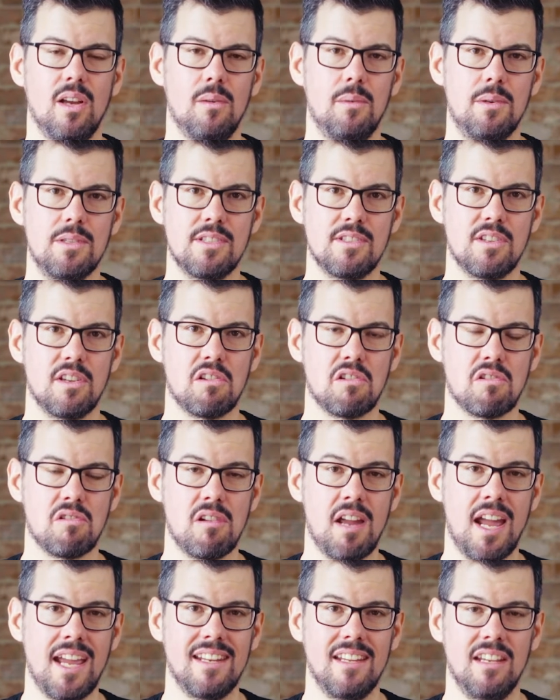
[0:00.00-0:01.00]
was to
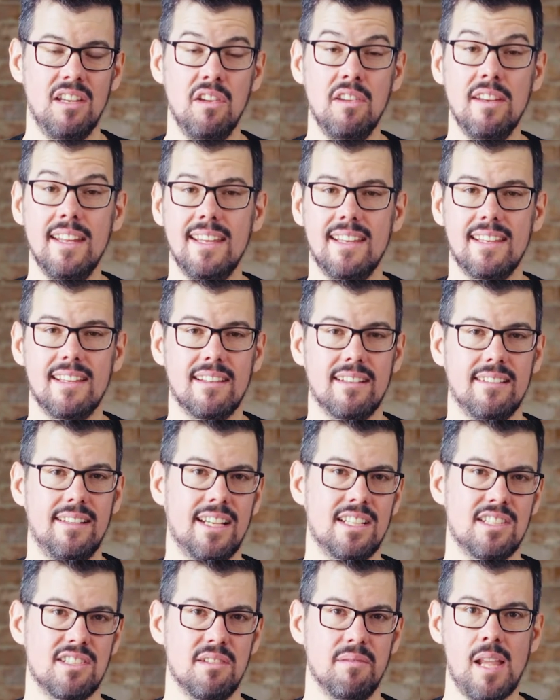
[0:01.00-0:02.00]
create a unique
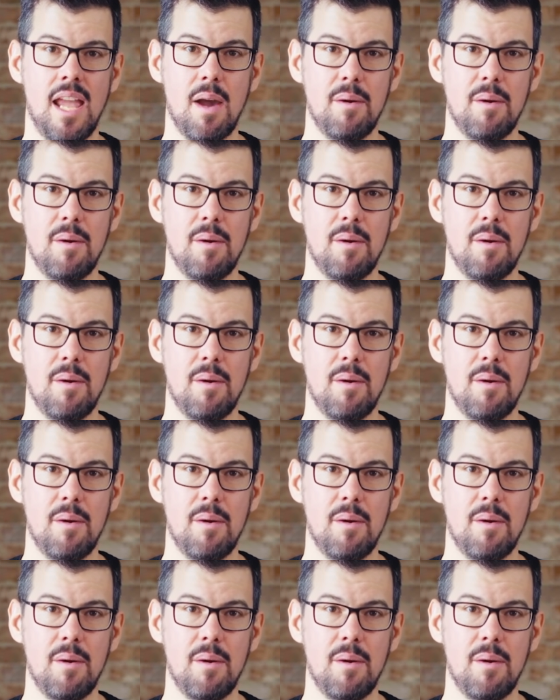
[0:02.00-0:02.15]
collection.